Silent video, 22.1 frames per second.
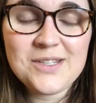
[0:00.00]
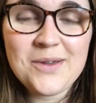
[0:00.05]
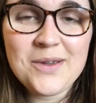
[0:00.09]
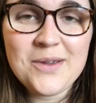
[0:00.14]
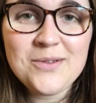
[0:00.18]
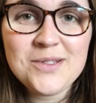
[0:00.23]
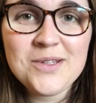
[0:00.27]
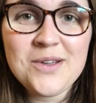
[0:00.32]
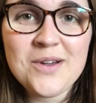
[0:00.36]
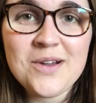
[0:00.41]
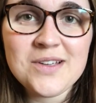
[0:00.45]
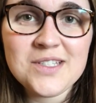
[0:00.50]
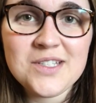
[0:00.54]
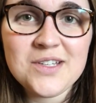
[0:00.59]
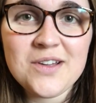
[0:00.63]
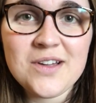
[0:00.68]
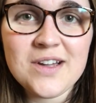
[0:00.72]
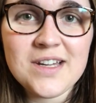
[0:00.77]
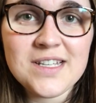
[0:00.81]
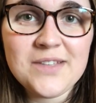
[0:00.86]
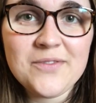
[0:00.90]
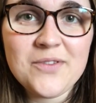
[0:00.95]
I also asked you
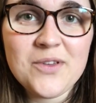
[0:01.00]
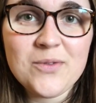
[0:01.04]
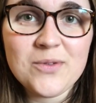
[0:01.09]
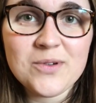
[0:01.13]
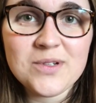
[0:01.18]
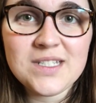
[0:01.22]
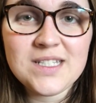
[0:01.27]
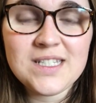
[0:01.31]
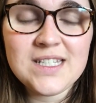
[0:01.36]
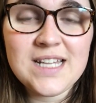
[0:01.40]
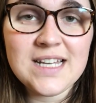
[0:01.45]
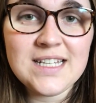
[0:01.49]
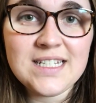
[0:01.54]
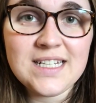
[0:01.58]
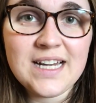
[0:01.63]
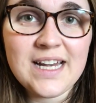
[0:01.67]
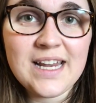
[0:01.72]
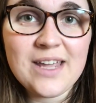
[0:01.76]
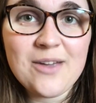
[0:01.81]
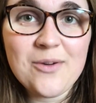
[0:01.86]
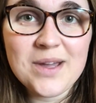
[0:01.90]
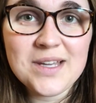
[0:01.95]
guys if you wanted to send in
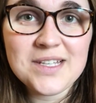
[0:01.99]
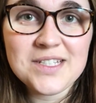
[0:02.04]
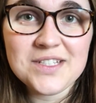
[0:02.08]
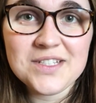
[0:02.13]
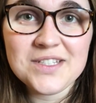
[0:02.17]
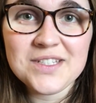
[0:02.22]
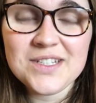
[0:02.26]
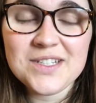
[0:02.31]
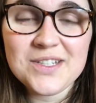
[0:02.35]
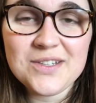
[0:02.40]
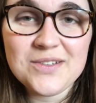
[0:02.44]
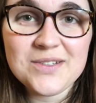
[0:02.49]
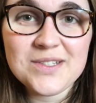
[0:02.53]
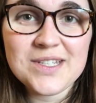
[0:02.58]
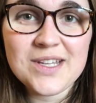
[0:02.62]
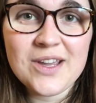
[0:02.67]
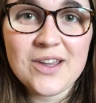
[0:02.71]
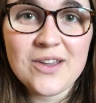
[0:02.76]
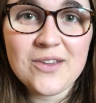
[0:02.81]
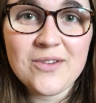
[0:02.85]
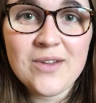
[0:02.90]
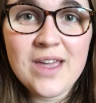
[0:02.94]
any questions to do
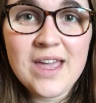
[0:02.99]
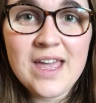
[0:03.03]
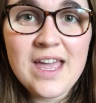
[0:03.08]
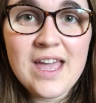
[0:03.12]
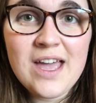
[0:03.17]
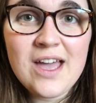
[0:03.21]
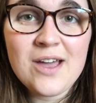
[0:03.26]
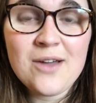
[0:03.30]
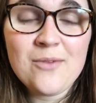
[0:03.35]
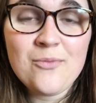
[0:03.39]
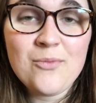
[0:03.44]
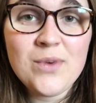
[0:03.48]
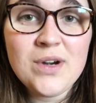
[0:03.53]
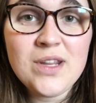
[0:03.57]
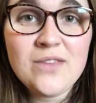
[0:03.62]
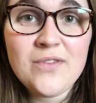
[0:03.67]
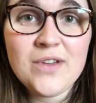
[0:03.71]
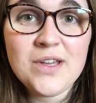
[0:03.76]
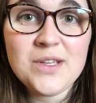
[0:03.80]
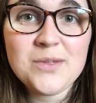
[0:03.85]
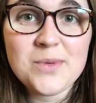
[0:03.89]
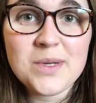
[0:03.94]
so. One of
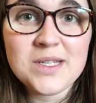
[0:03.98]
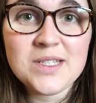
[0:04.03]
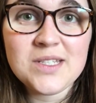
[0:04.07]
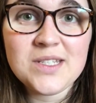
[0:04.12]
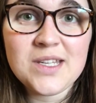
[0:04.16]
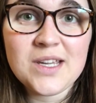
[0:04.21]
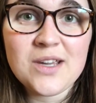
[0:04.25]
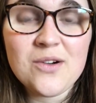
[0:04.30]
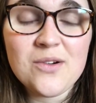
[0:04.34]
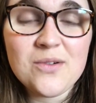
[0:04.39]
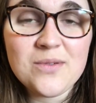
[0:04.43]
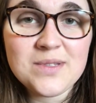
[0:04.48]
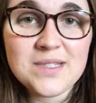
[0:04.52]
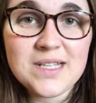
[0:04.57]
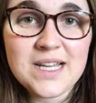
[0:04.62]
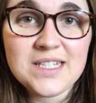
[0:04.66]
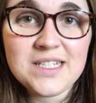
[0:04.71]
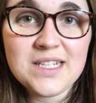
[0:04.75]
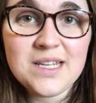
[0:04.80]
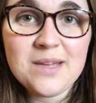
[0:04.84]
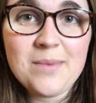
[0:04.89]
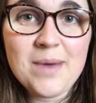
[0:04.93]
the first questions I got was
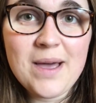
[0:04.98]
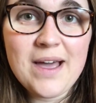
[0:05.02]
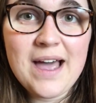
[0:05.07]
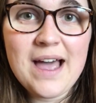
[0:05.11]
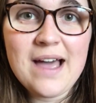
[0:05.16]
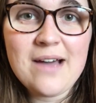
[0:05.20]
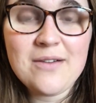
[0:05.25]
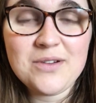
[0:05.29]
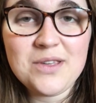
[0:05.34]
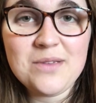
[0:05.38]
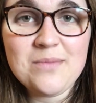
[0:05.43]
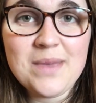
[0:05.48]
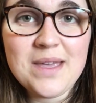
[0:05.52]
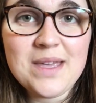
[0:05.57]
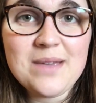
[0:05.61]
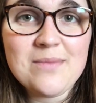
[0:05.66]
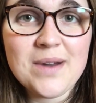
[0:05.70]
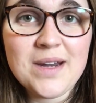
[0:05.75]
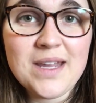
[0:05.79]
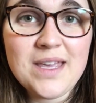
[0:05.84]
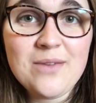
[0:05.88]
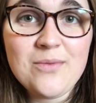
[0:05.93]
actually about how do you
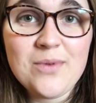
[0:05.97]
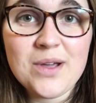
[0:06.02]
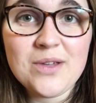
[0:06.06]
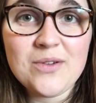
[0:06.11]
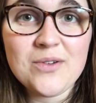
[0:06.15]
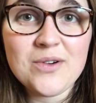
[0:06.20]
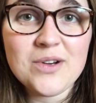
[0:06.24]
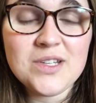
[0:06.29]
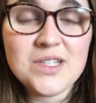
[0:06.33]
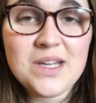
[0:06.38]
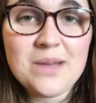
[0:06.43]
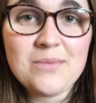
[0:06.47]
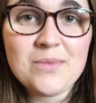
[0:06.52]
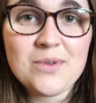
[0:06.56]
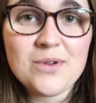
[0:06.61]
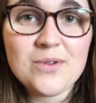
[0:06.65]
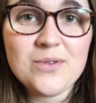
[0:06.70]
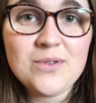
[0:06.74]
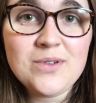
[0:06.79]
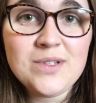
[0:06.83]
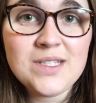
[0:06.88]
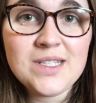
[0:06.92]
make money while you're on a GEM
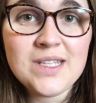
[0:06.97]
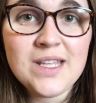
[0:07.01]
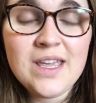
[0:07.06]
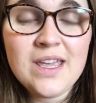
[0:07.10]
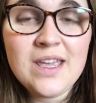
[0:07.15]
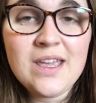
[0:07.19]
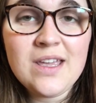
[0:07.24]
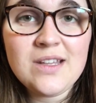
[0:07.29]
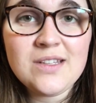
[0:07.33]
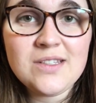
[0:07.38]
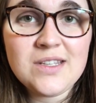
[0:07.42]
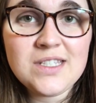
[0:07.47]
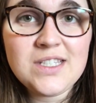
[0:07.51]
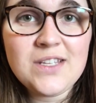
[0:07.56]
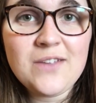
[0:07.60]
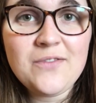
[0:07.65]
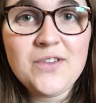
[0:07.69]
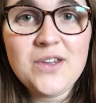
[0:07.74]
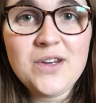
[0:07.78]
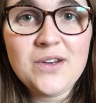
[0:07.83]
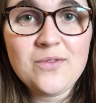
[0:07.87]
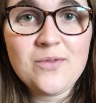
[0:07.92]
course. So there's a
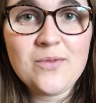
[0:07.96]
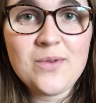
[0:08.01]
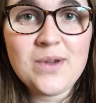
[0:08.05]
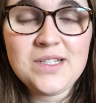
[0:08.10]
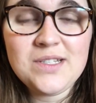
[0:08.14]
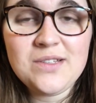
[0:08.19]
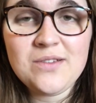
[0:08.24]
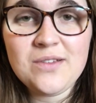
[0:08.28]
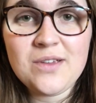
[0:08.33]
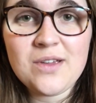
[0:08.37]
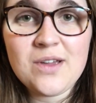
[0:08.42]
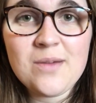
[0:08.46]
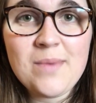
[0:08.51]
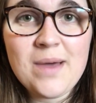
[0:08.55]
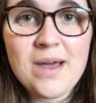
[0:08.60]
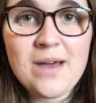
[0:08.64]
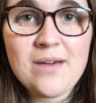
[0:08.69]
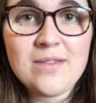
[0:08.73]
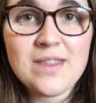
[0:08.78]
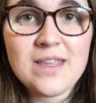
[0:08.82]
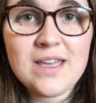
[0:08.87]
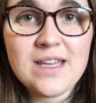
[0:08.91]
few different ways you can go
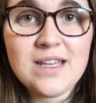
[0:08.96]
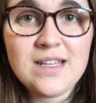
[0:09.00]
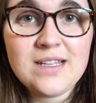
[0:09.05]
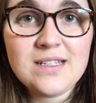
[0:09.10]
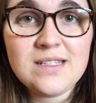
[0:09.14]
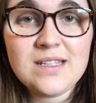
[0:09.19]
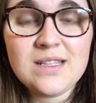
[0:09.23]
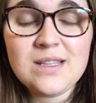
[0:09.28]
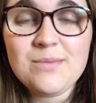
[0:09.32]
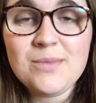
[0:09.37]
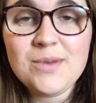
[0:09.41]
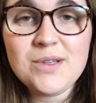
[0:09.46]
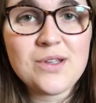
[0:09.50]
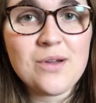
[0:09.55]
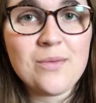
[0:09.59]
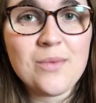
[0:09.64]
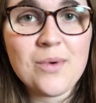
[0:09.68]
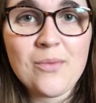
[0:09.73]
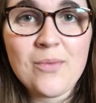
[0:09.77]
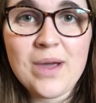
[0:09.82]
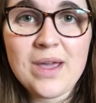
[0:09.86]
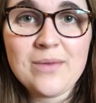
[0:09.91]
about this. The most
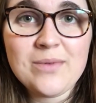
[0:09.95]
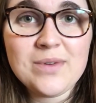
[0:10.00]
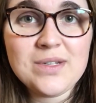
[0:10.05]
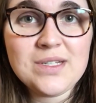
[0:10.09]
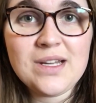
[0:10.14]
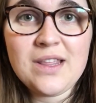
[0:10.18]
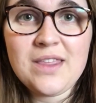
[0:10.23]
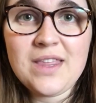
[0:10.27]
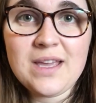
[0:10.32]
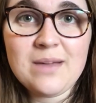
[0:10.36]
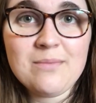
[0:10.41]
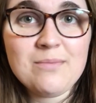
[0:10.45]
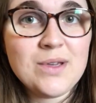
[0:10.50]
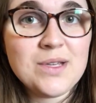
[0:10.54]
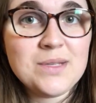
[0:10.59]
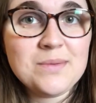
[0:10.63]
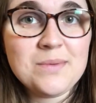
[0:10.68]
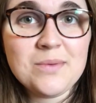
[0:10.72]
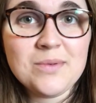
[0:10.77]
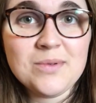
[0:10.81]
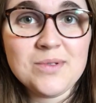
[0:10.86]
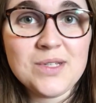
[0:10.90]
common way, which I think
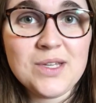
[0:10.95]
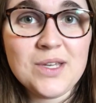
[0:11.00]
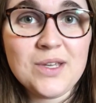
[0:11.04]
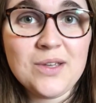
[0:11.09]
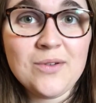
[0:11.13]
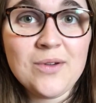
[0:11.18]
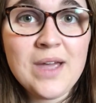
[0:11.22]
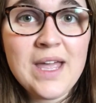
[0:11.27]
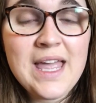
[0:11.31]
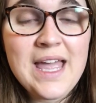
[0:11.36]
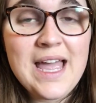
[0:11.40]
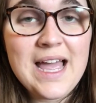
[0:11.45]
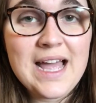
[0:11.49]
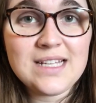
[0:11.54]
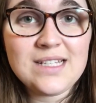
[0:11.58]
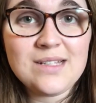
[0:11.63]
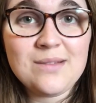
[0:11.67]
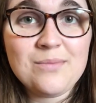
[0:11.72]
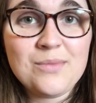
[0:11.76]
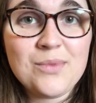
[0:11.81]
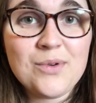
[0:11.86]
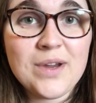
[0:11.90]
most people do at
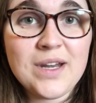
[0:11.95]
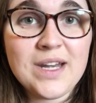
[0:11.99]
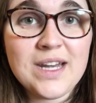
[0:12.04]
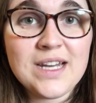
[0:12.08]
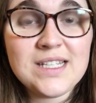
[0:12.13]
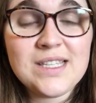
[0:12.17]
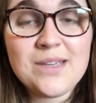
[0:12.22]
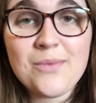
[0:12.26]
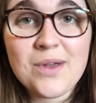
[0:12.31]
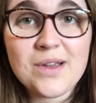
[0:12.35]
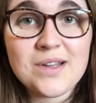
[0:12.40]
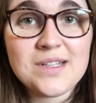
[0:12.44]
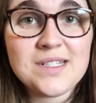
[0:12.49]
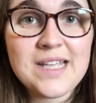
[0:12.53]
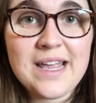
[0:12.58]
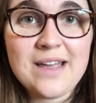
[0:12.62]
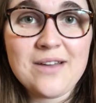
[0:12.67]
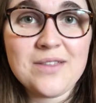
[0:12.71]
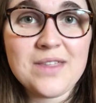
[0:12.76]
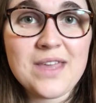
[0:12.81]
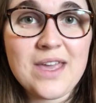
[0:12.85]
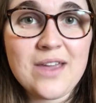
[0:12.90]
some point, is they work as a
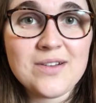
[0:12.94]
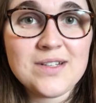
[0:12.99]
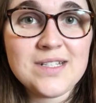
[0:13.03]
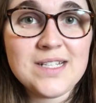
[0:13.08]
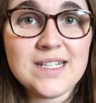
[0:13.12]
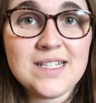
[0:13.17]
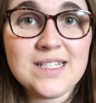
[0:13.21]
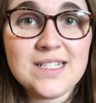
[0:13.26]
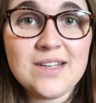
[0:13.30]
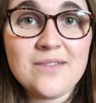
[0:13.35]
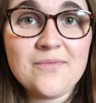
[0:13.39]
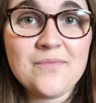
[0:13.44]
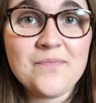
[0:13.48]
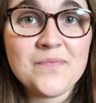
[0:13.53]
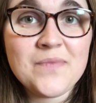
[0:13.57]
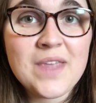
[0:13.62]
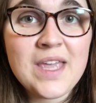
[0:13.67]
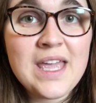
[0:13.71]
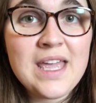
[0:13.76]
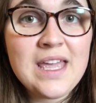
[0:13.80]
healthcare assistant.